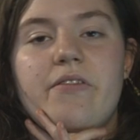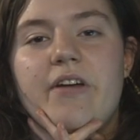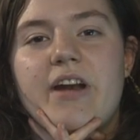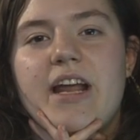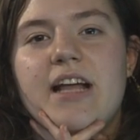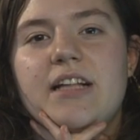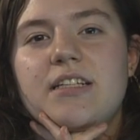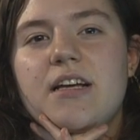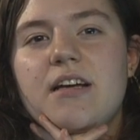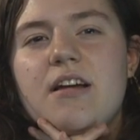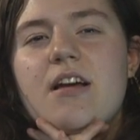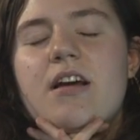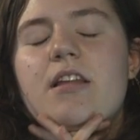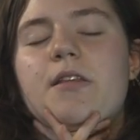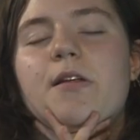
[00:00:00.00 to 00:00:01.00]
Rieta.
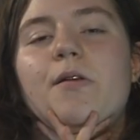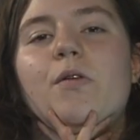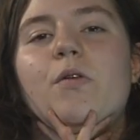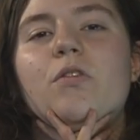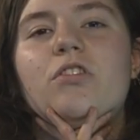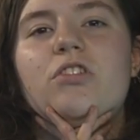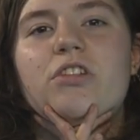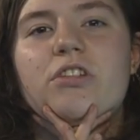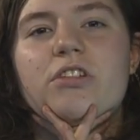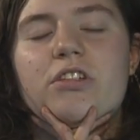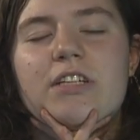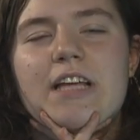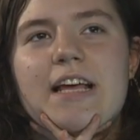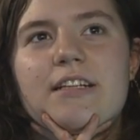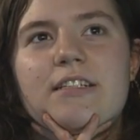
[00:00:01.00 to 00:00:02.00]
The Lord
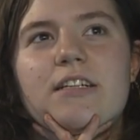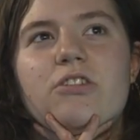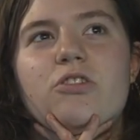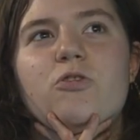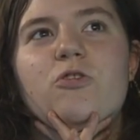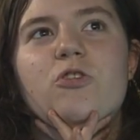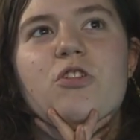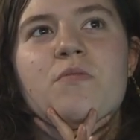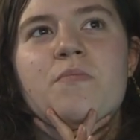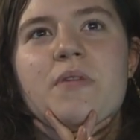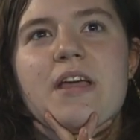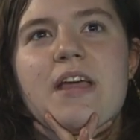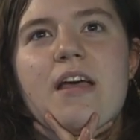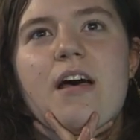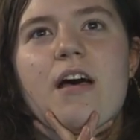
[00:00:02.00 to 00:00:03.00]
says that you shouldn't
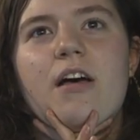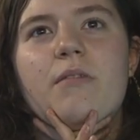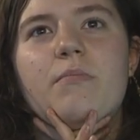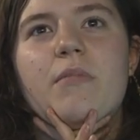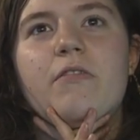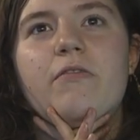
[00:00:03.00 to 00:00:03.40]
be um,